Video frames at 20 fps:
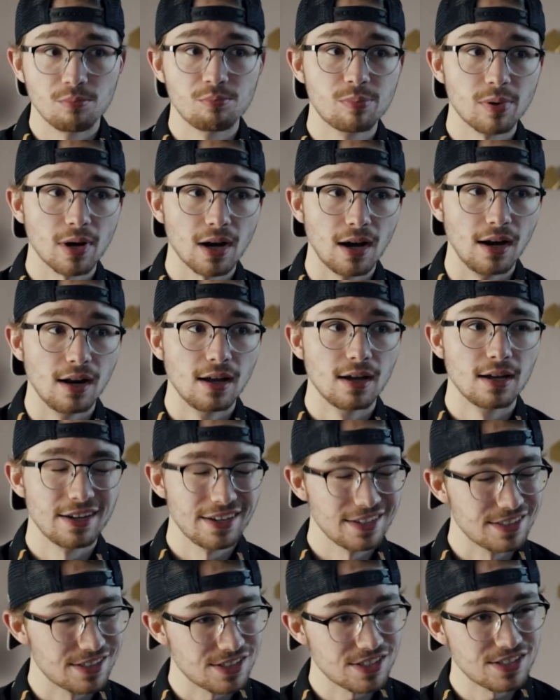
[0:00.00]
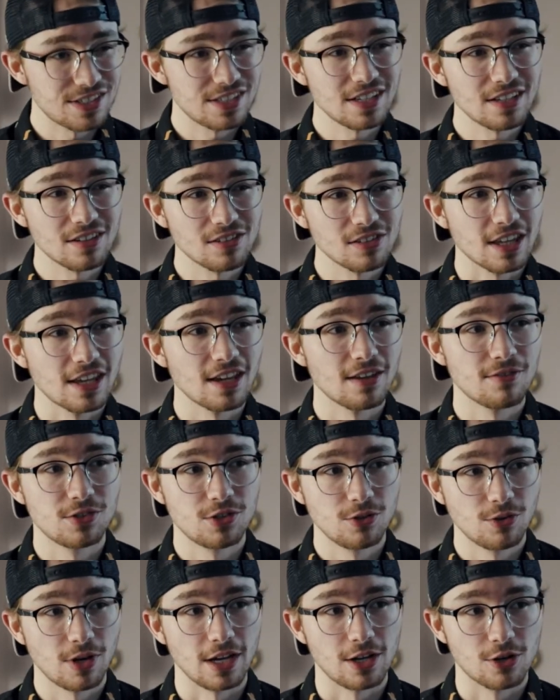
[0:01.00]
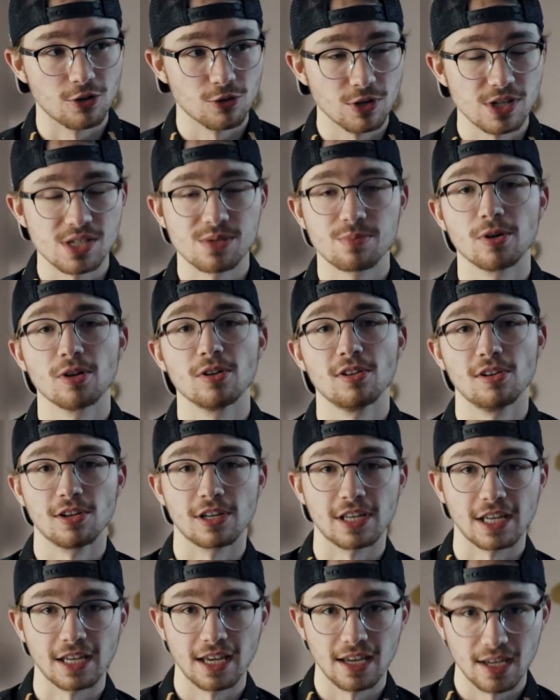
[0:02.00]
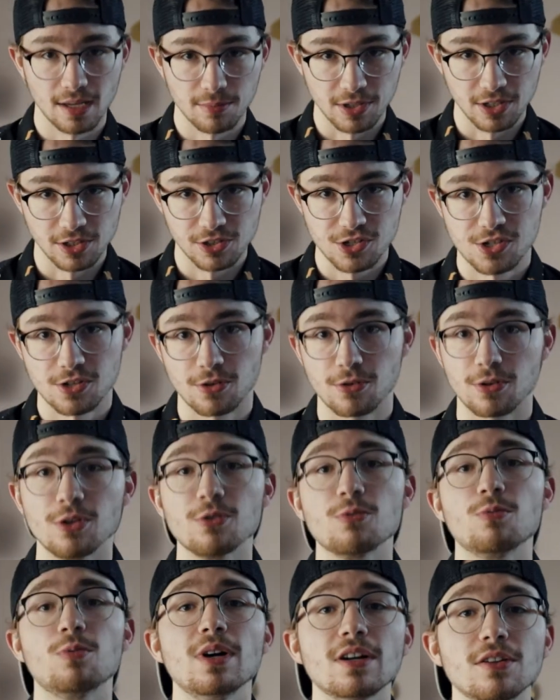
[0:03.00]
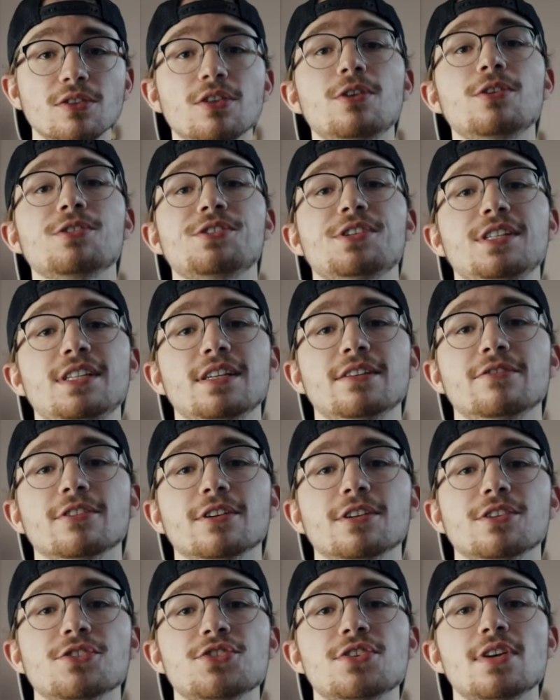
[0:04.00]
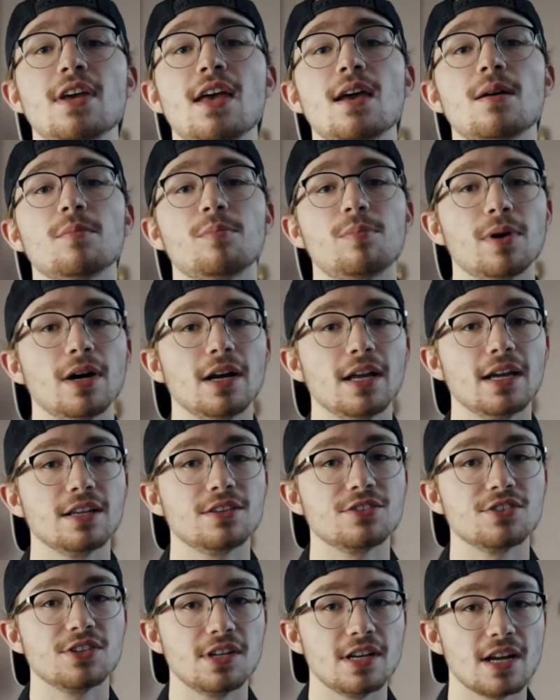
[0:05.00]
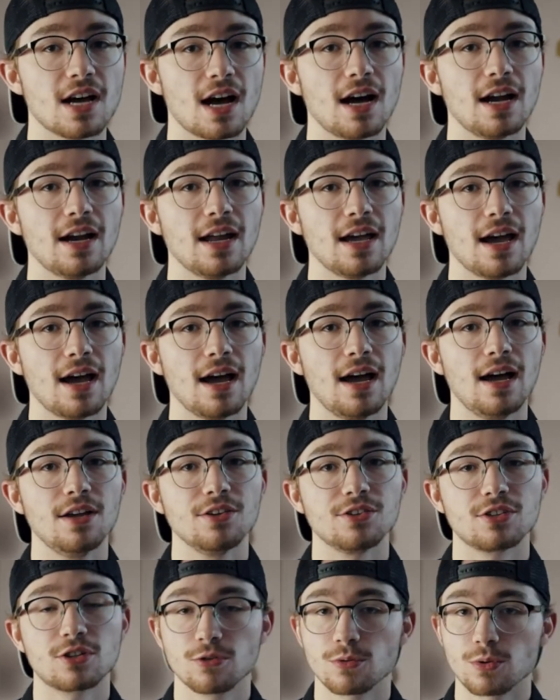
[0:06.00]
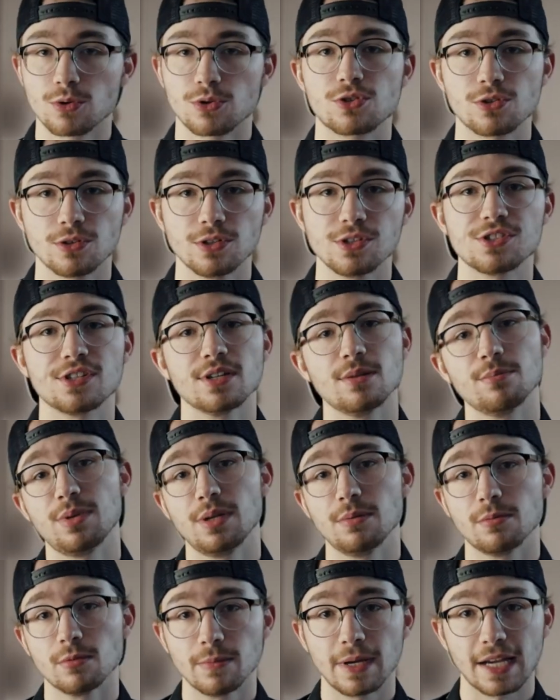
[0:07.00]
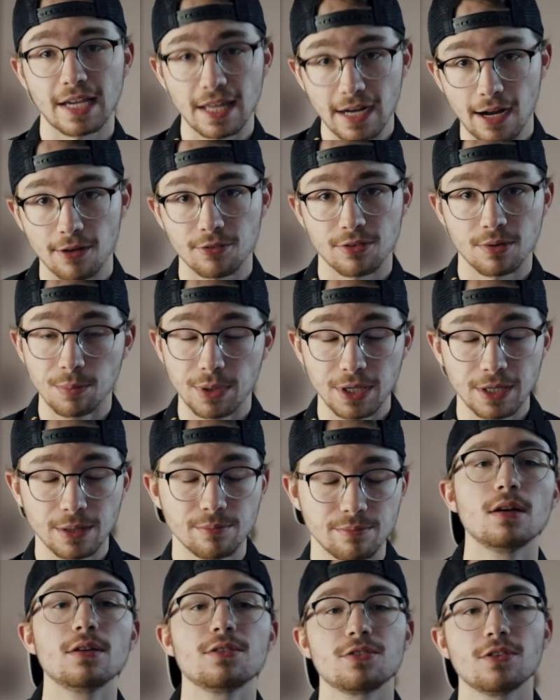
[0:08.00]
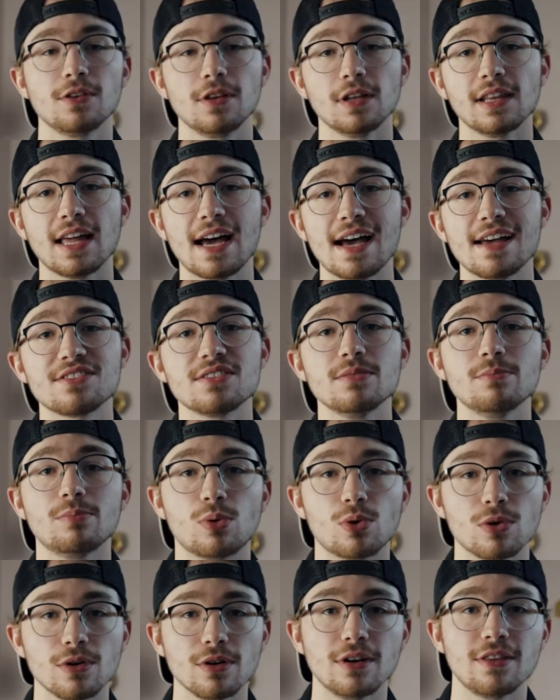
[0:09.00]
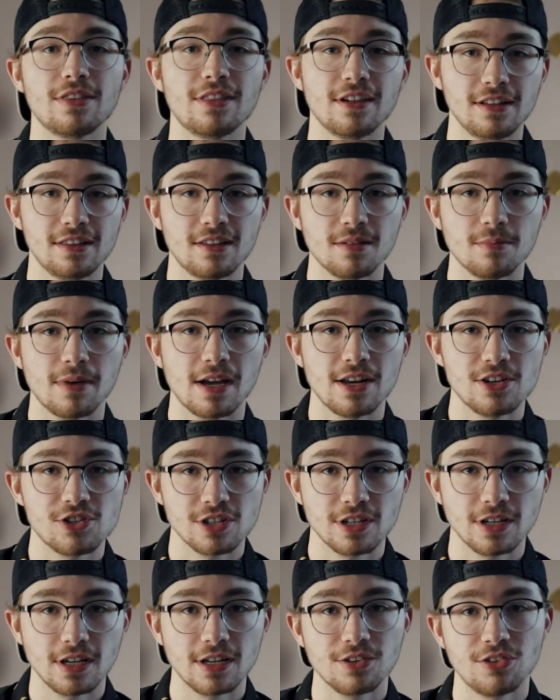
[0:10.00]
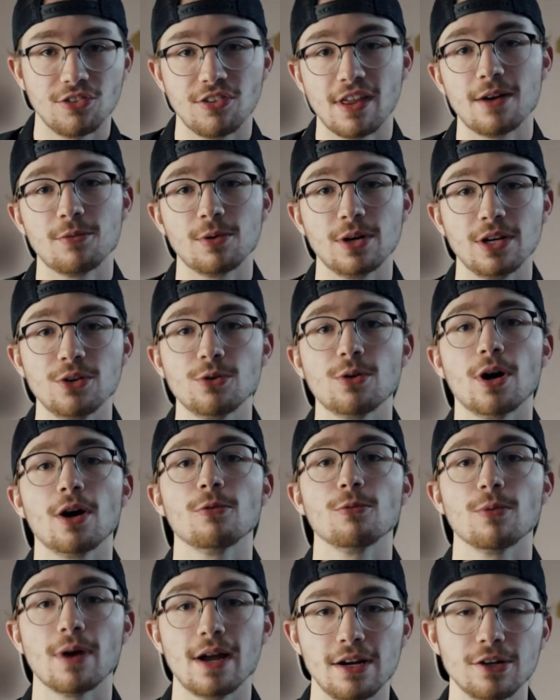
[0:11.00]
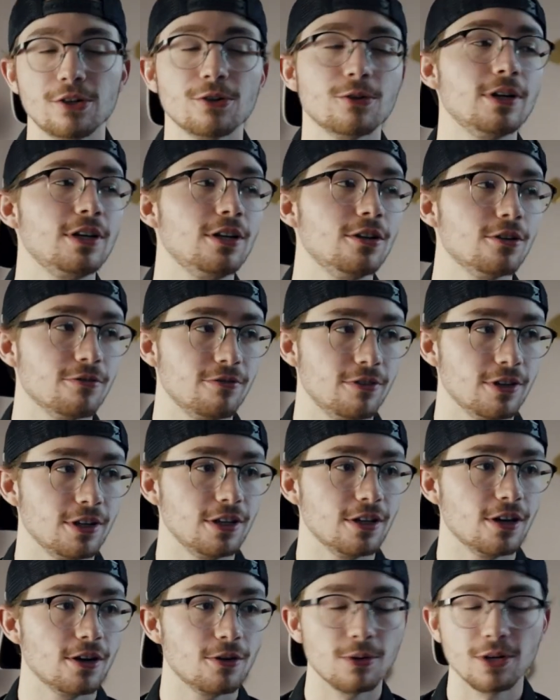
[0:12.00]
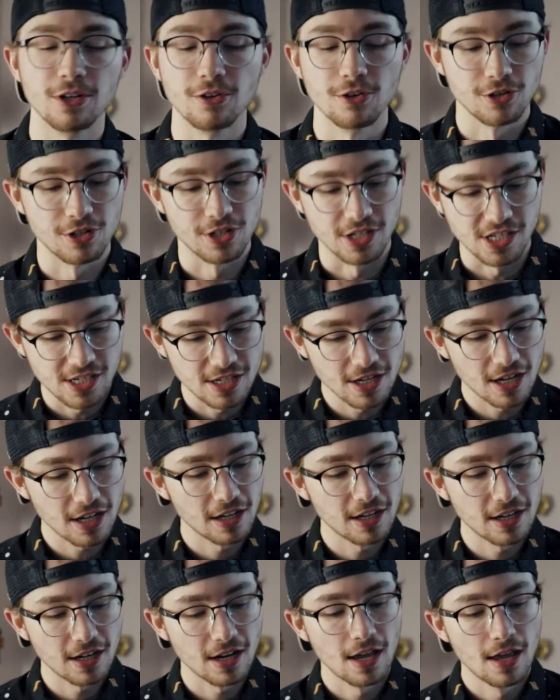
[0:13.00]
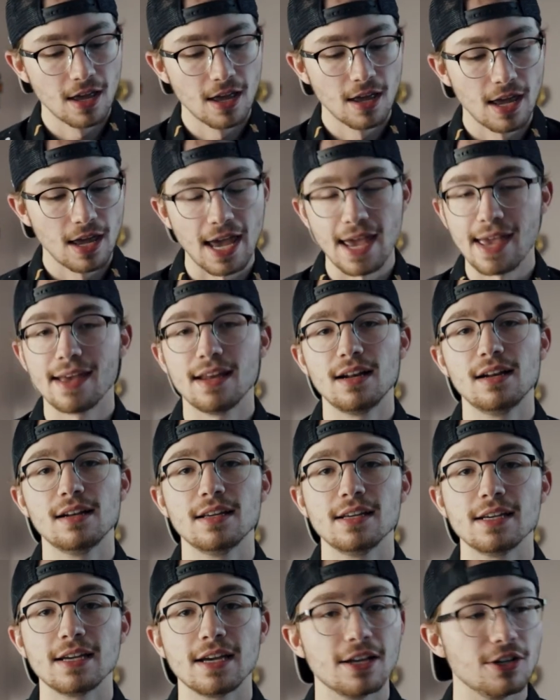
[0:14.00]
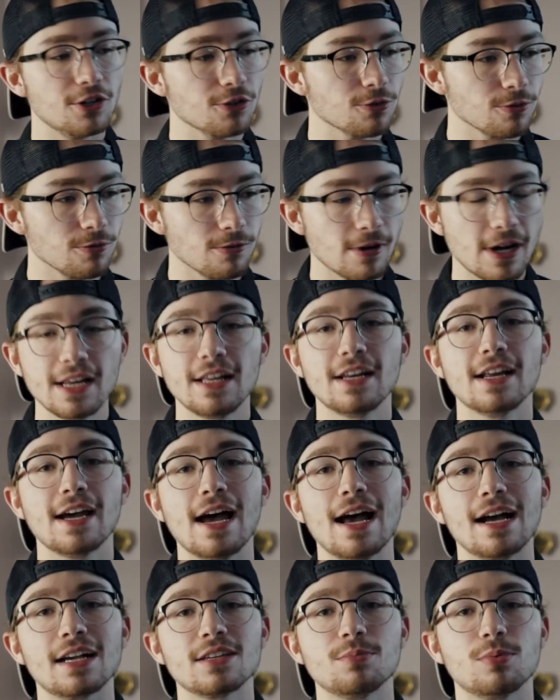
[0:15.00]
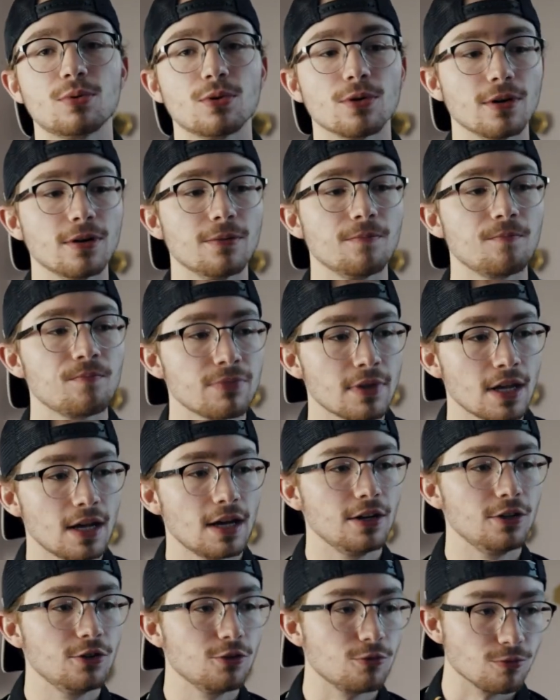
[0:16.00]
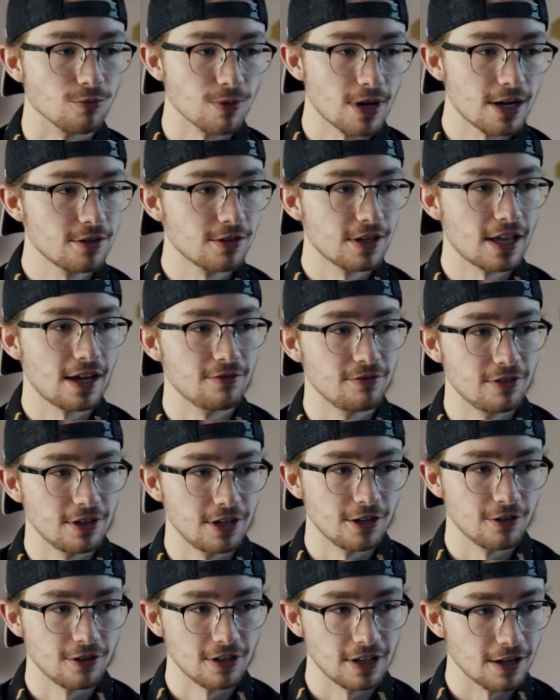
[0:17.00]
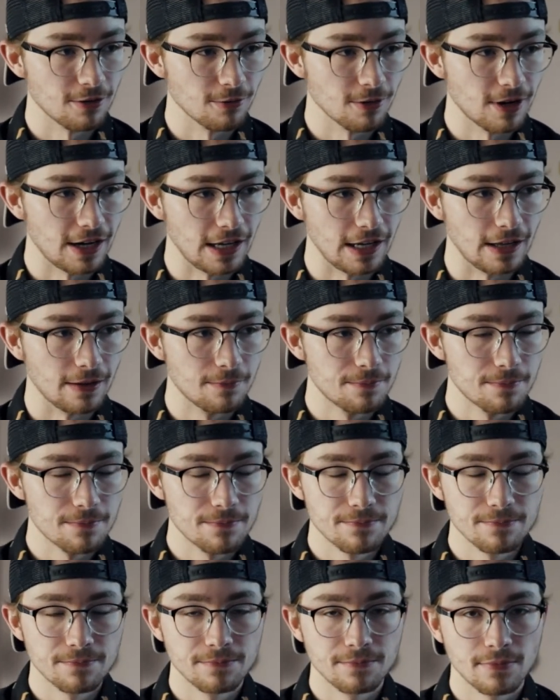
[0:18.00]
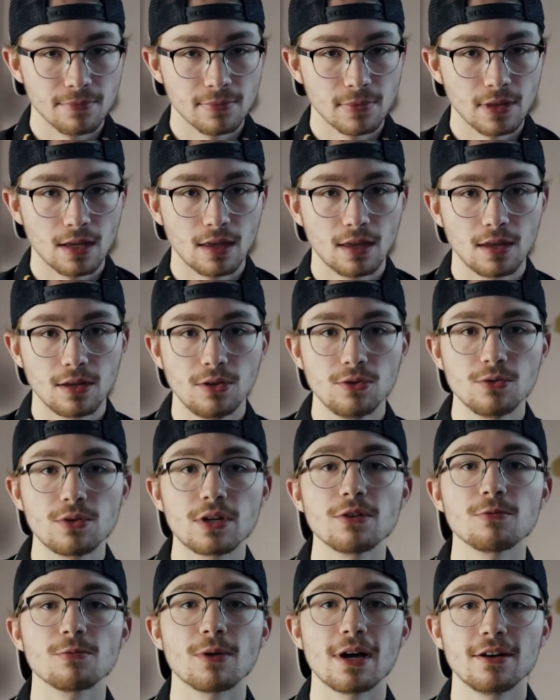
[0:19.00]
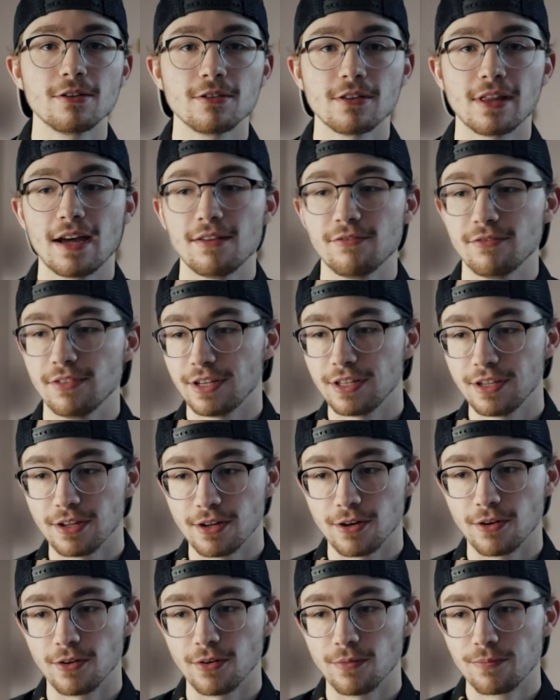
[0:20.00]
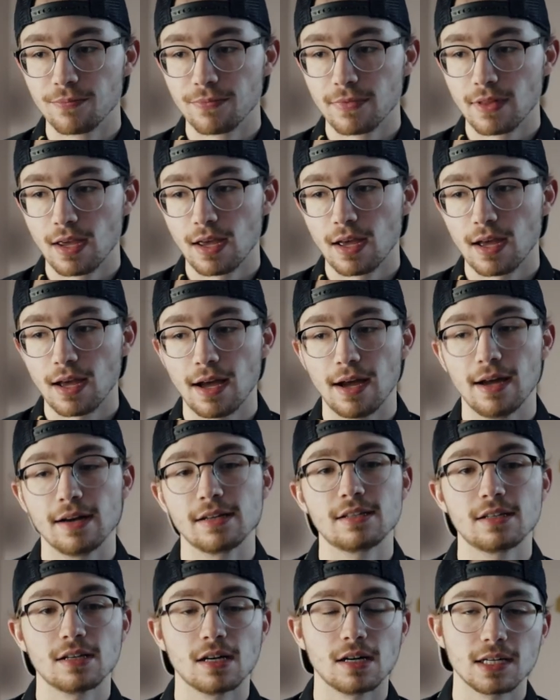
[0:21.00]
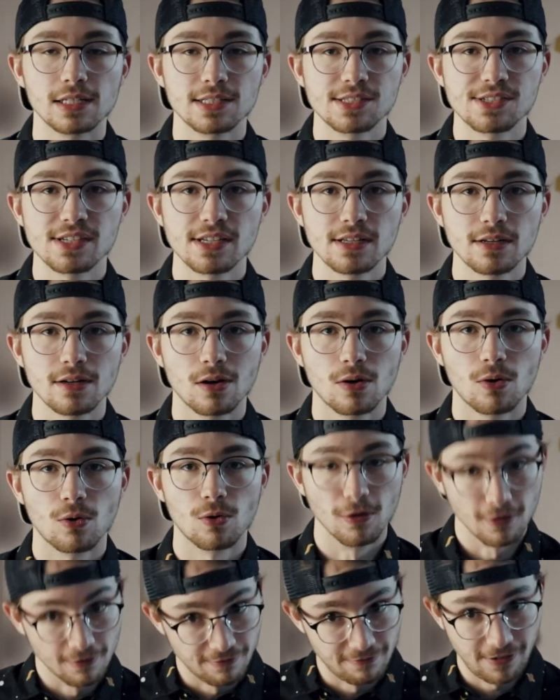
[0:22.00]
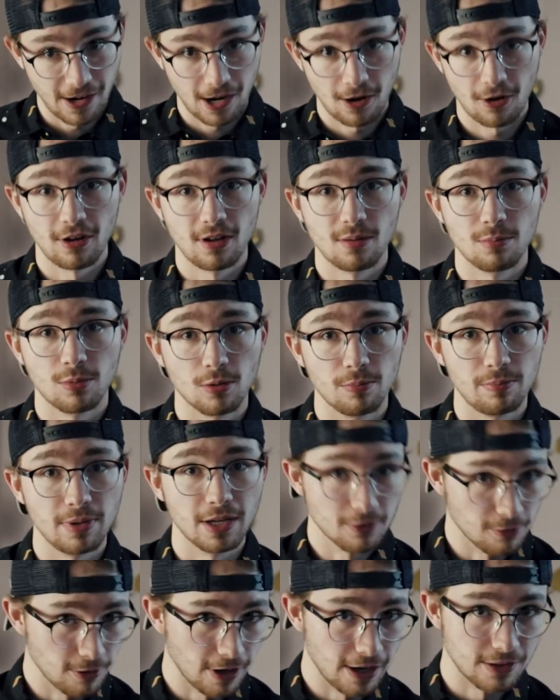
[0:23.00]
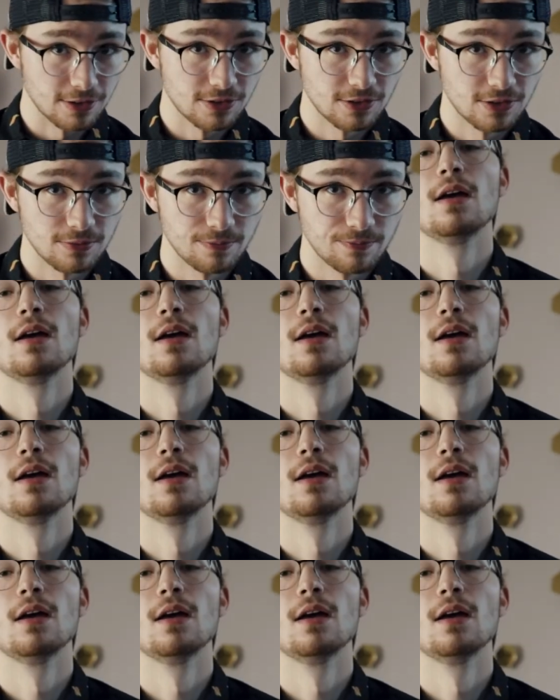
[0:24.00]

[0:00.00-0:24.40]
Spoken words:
but it still gives you a crisper looking image. So you will notice a difference, but it's not as crucial as some people make it out to be. So the last important thing to mention is that when you are rendering your video, when you're done editing and you're ready to export, and you render that video to get ready, you can render that video at constant or variable bit rates.